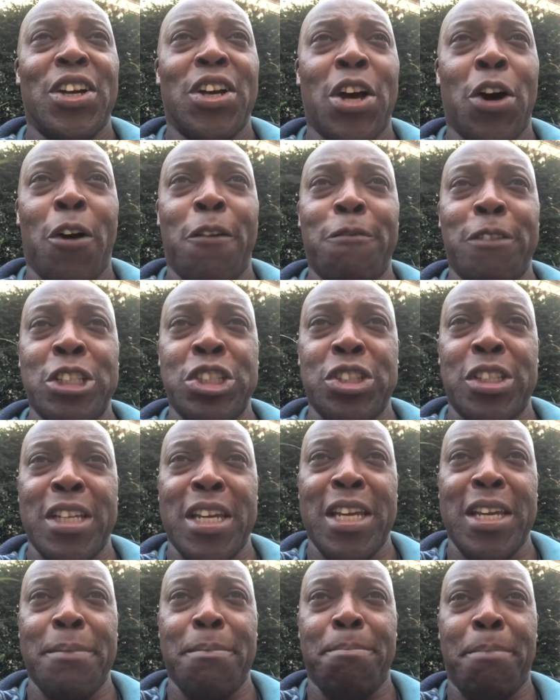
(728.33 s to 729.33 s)

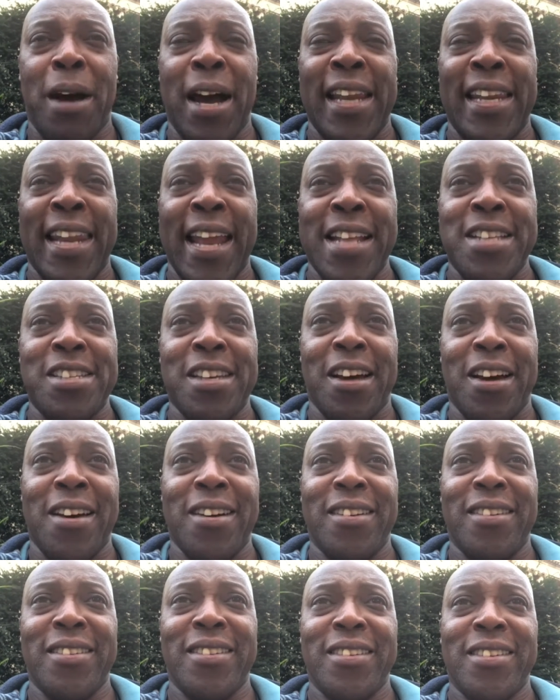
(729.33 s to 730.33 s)
obviously by letter.
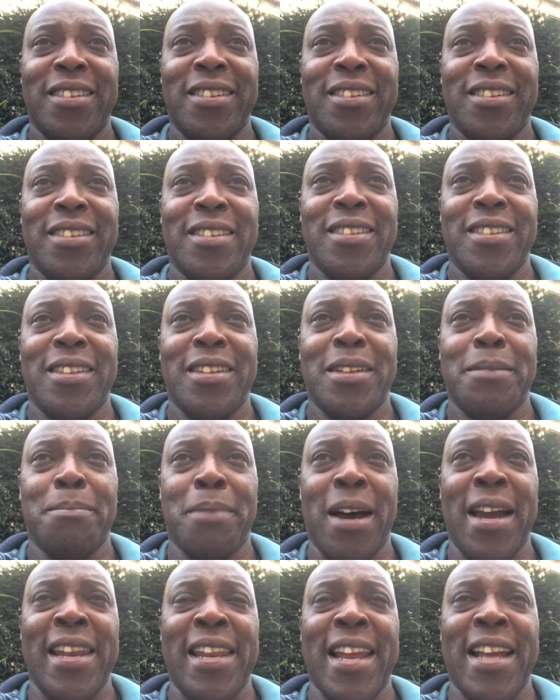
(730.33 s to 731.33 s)

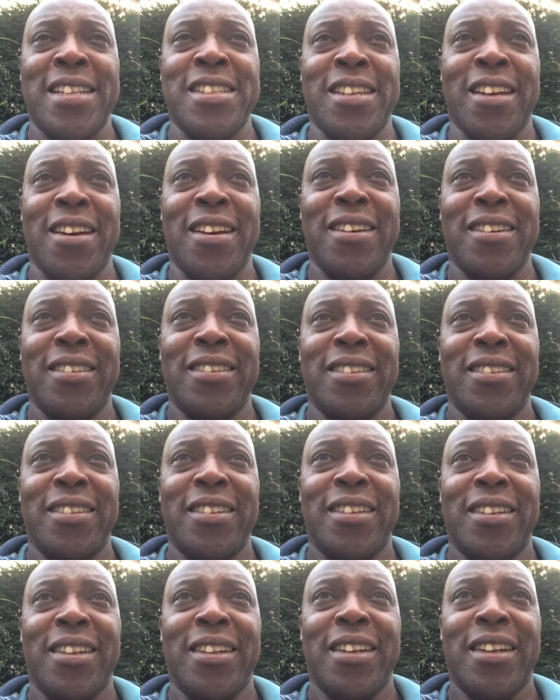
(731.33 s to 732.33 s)

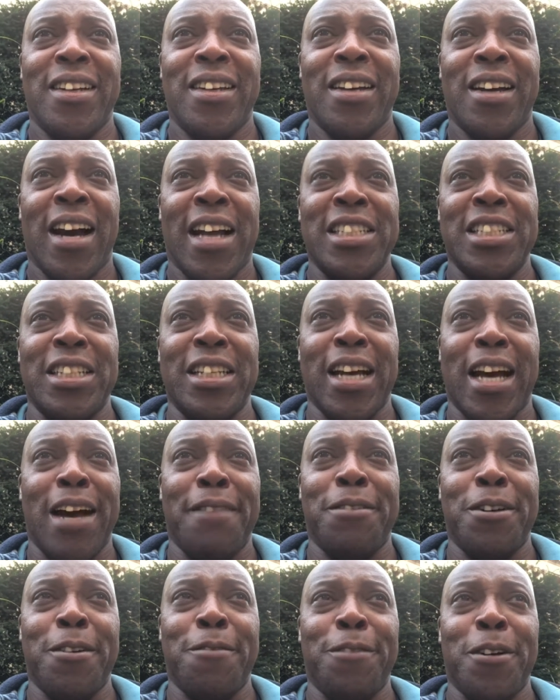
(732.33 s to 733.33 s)
I didn't have
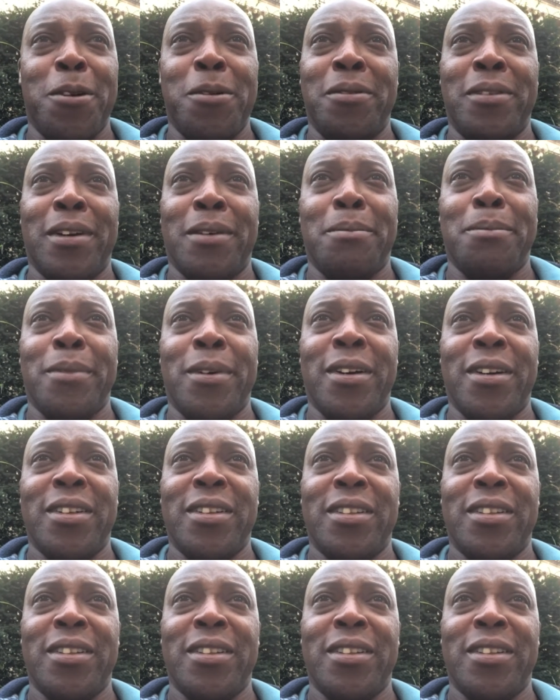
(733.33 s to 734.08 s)
her phone number.